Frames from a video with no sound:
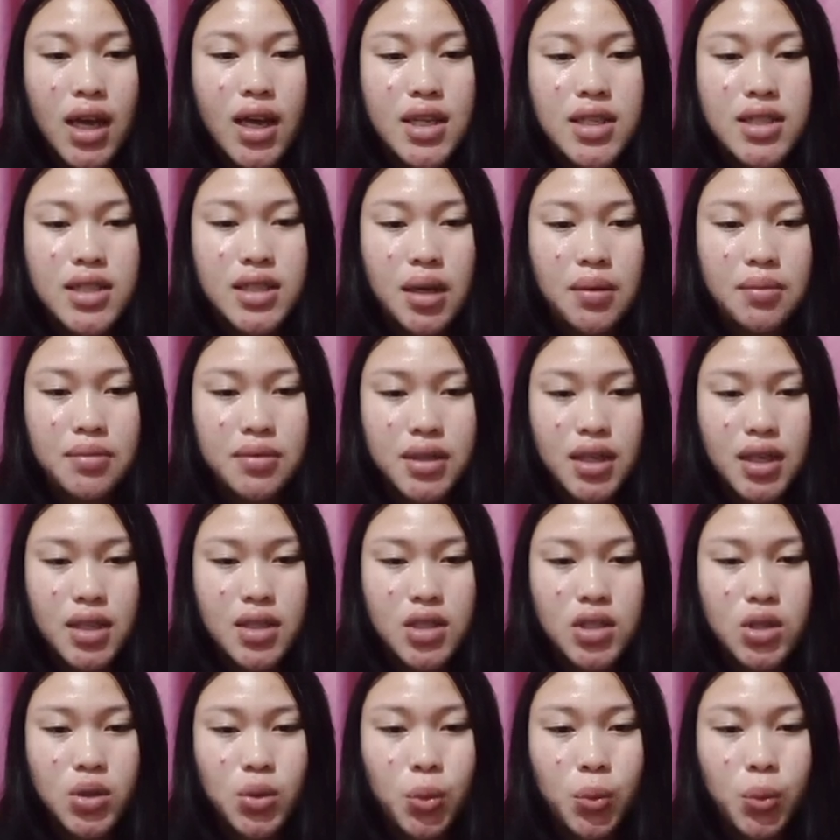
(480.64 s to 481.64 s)

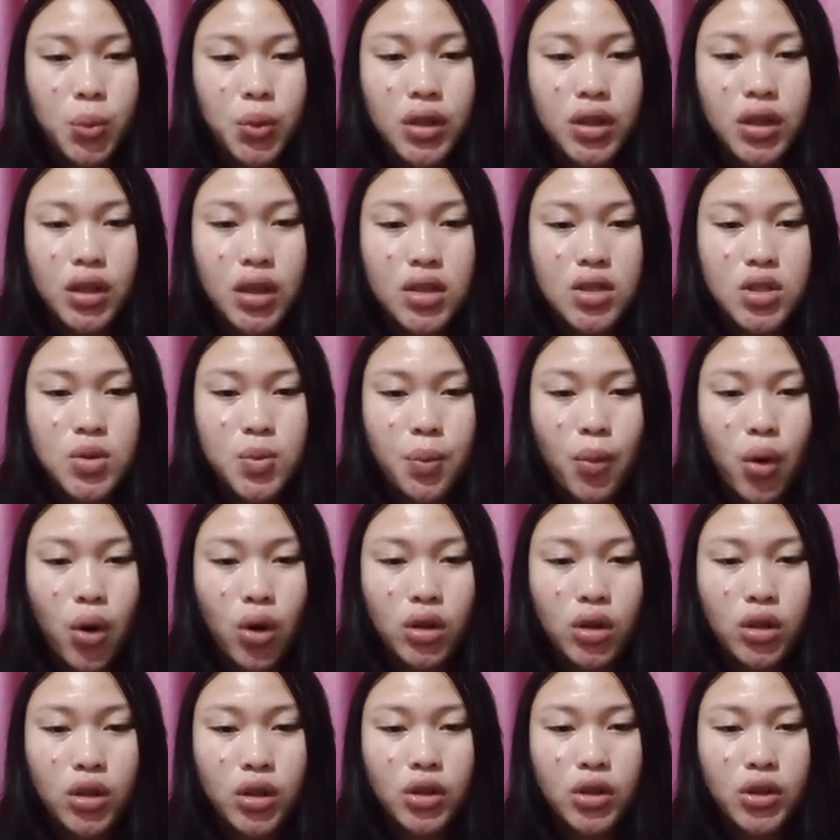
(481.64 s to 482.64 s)
sometimes with a
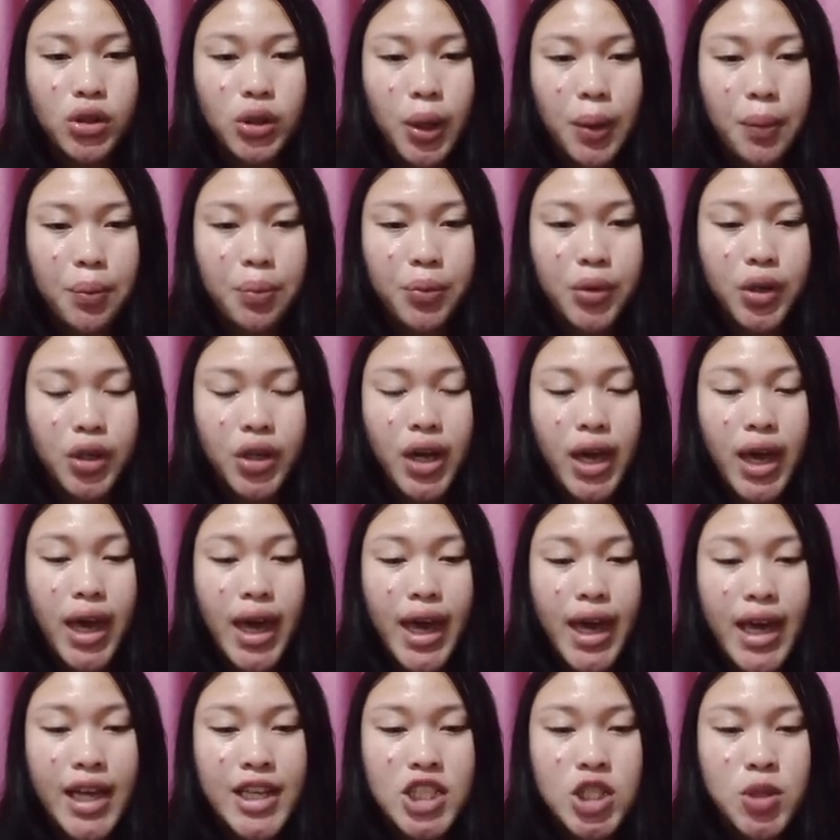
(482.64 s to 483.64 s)
smaller number
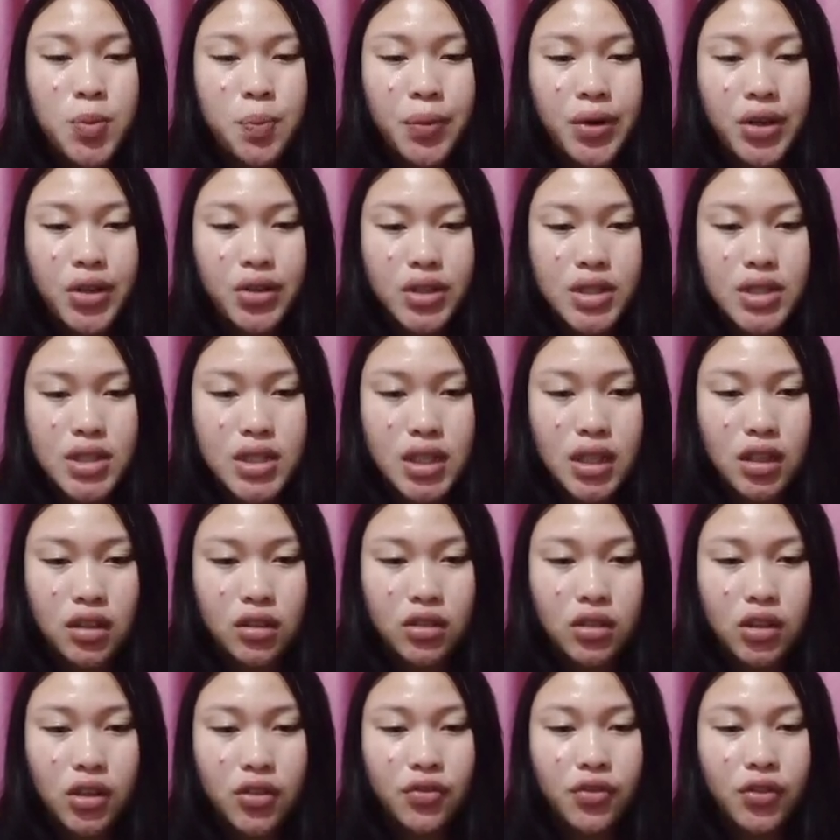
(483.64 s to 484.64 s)

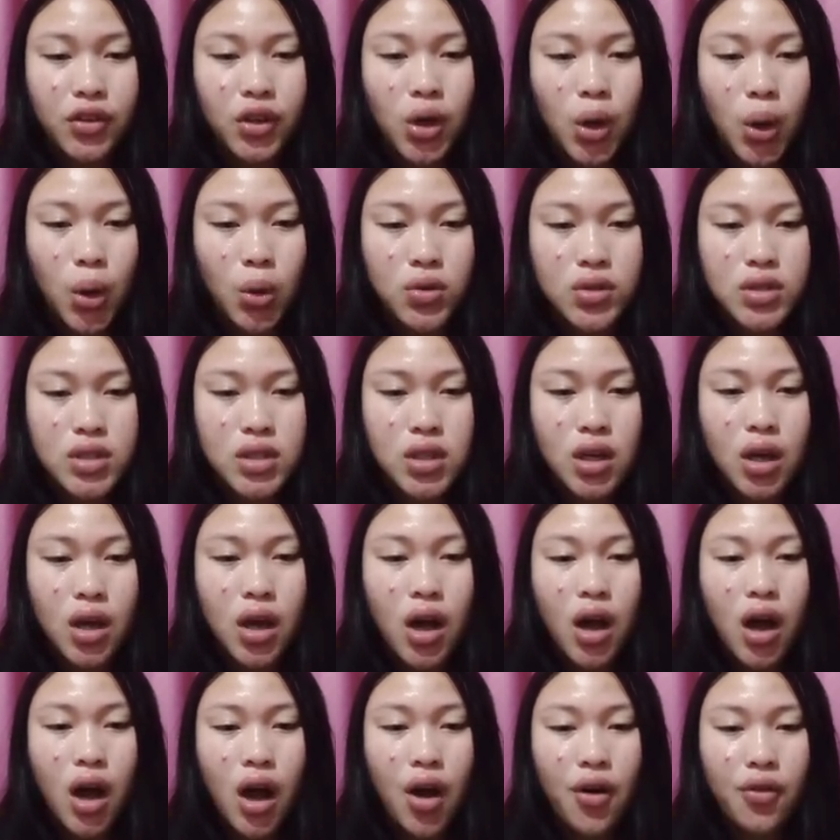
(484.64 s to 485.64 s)
experiencing difficulties
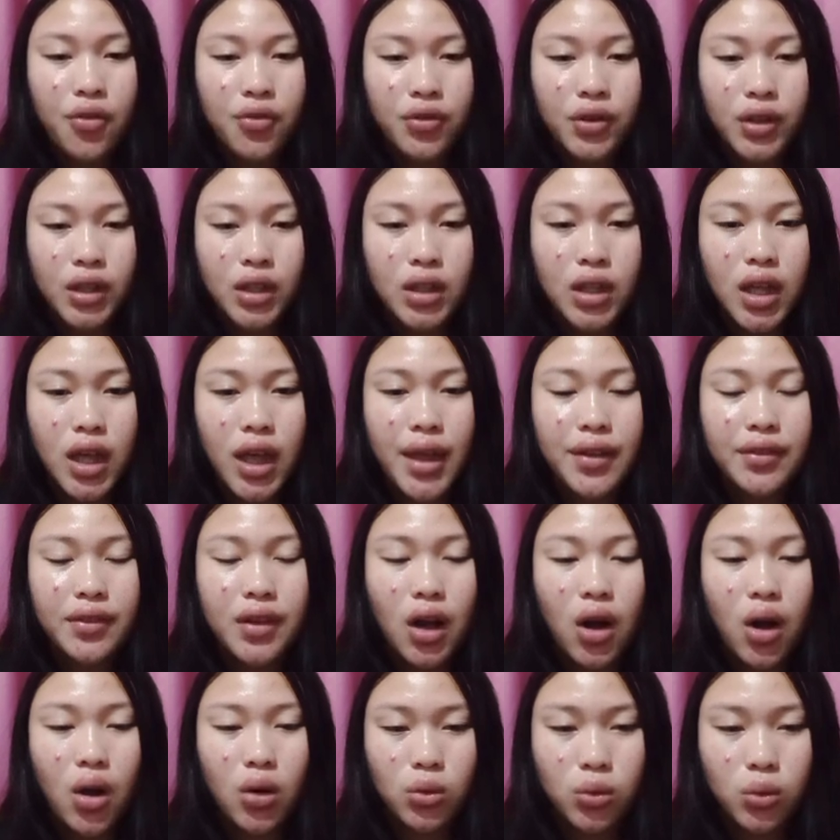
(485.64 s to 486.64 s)
often and
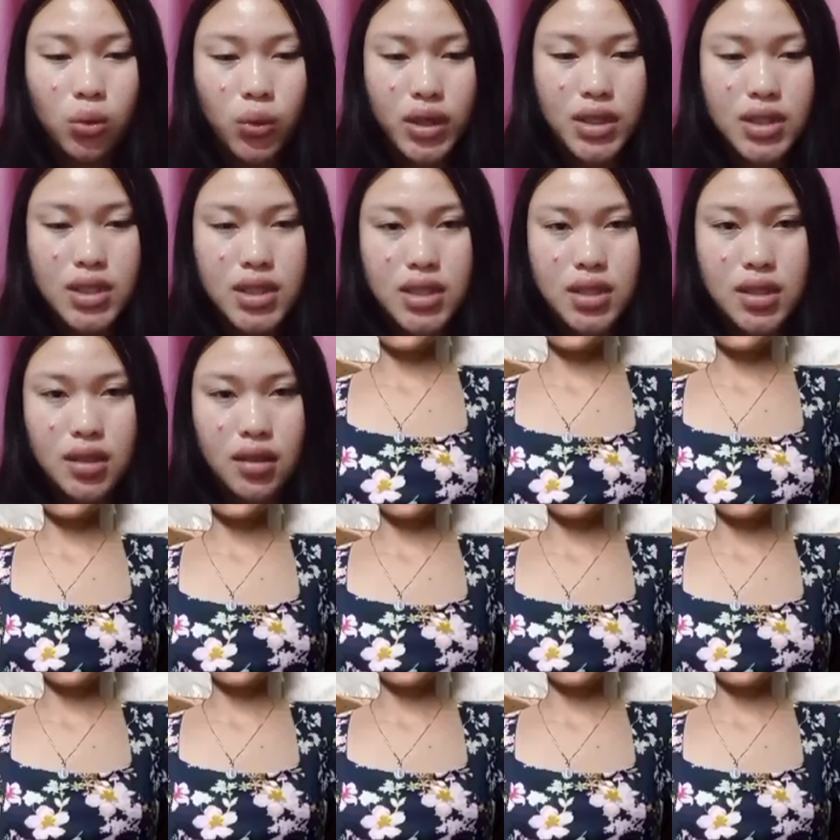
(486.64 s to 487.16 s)
always.